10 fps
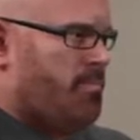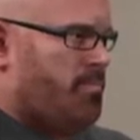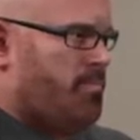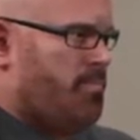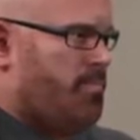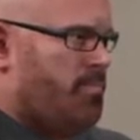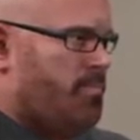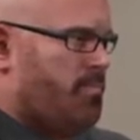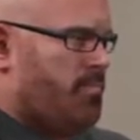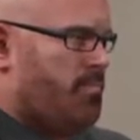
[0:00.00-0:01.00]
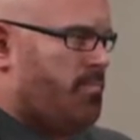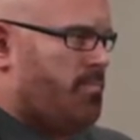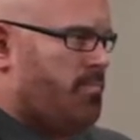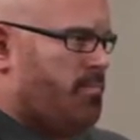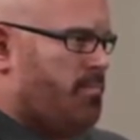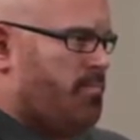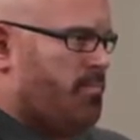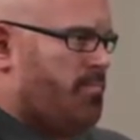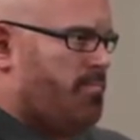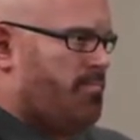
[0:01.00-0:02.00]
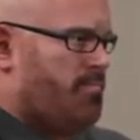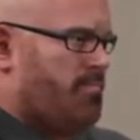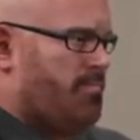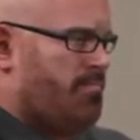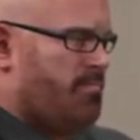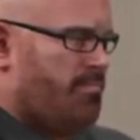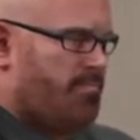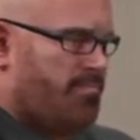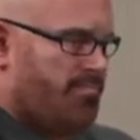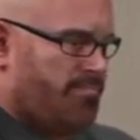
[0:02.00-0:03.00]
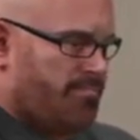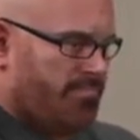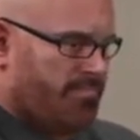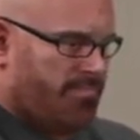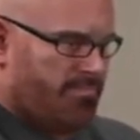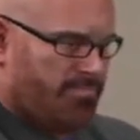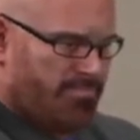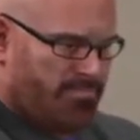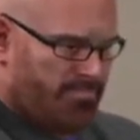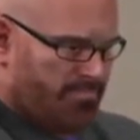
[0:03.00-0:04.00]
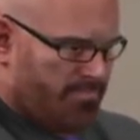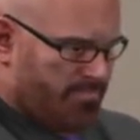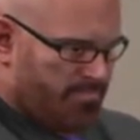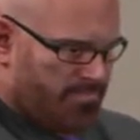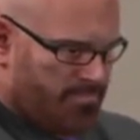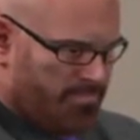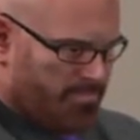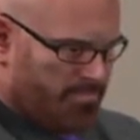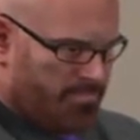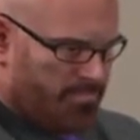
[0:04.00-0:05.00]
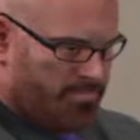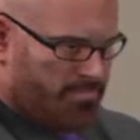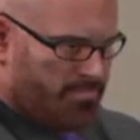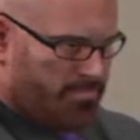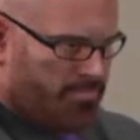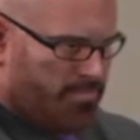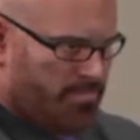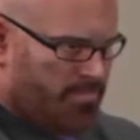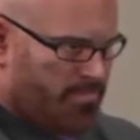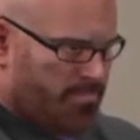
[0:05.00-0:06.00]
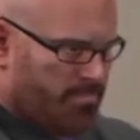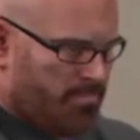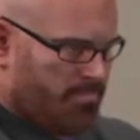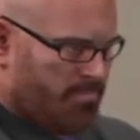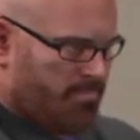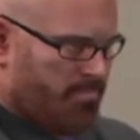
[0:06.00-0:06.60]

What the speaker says: [no speech]